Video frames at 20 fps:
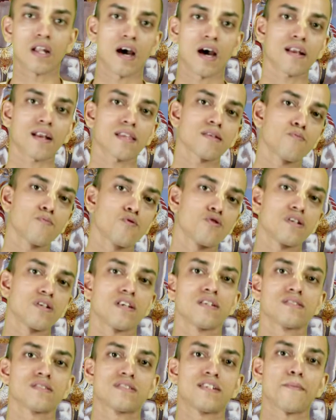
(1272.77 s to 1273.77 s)
Narada
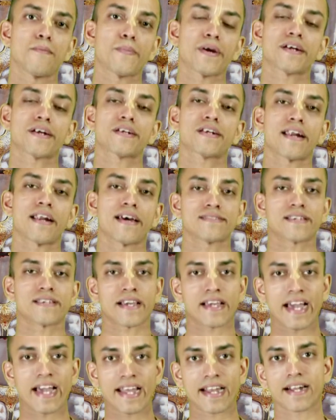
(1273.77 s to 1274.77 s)
Muni is depicted as
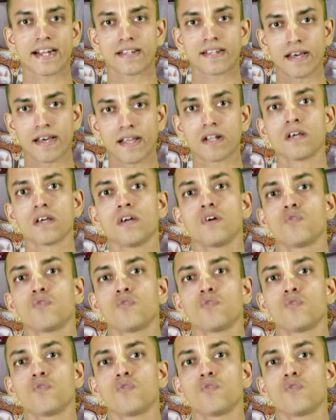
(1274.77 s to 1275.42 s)
a character